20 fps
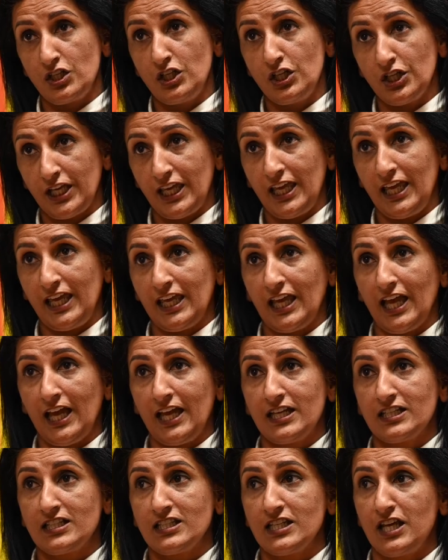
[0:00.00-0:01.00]
looking
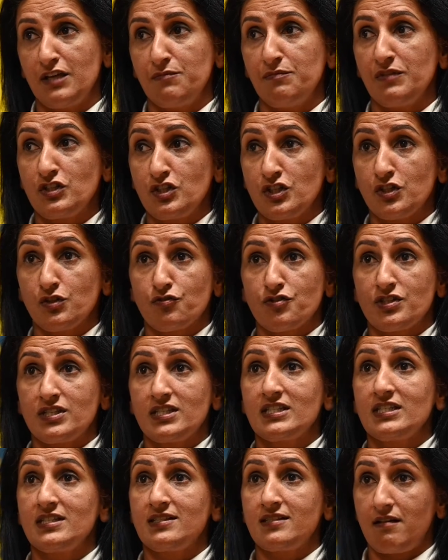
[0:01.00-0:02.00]
at um, the children's
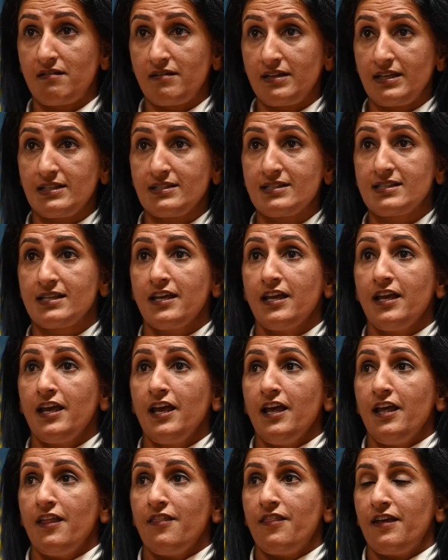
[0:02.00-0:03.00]
designs
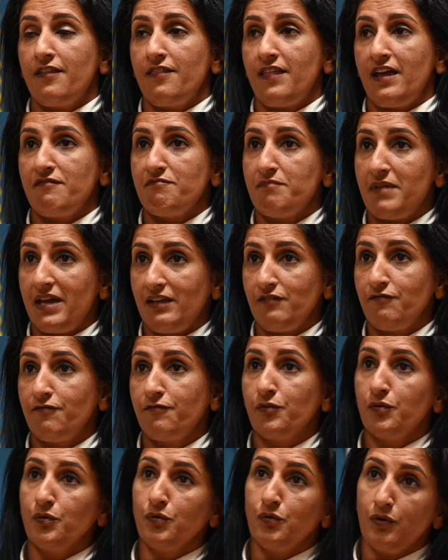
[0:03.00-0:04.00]
that they've made
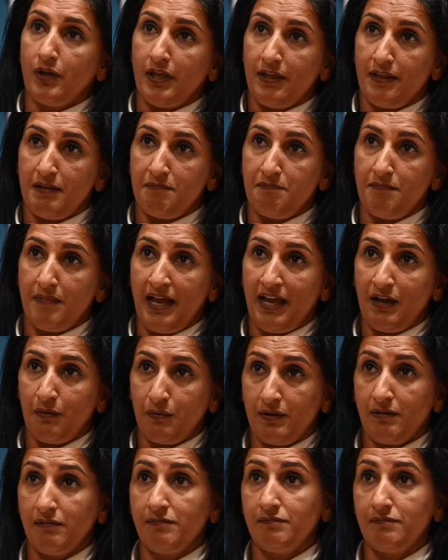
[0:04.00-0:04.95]
for um, our